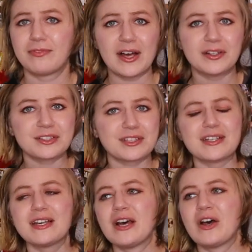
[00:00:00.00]
felt
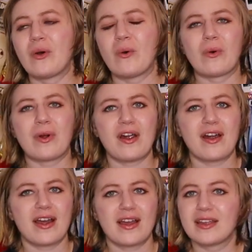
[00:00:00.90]

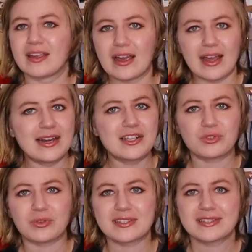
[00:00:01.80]
or any
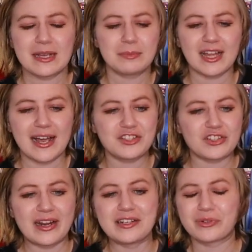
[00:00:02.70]
sort of
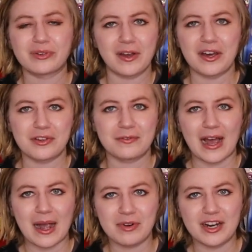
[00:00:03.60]
stabilizer, any sort of other
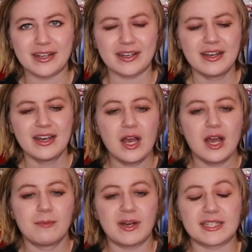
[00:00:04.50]
fabric.
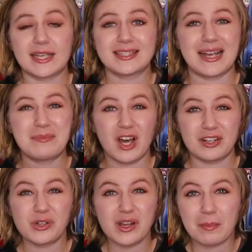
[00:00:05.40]
But since I'm
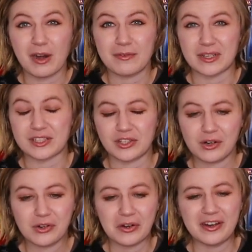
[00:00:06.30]
not doing a perfect
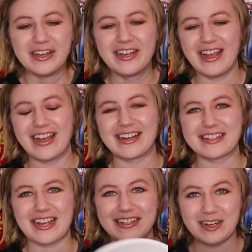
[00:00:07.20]
circle
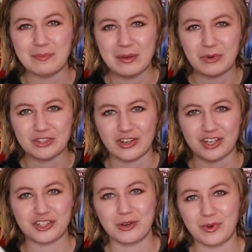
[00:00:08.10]
and I need a bit more
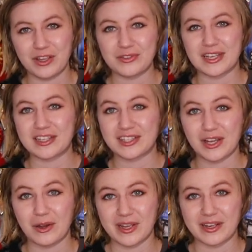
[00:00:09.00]
structure, we're using
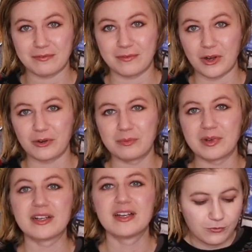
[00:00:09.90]
sew-in foam.
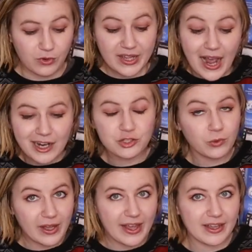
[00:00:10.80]
For the
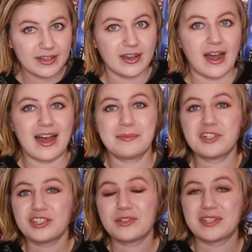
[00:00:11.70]
actual egg, I'm
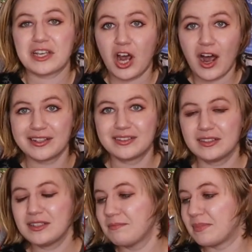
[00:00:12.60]
just using
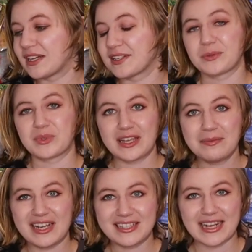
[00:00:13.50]
cotton because it was
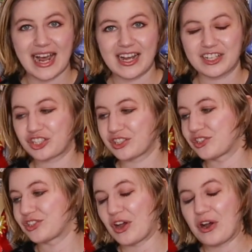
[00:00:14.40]
in my stash,
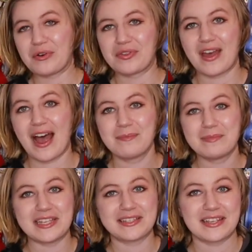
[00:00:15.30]
so that
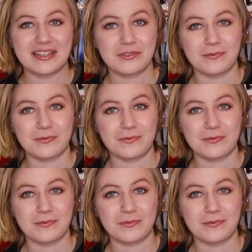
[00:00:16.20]
means it's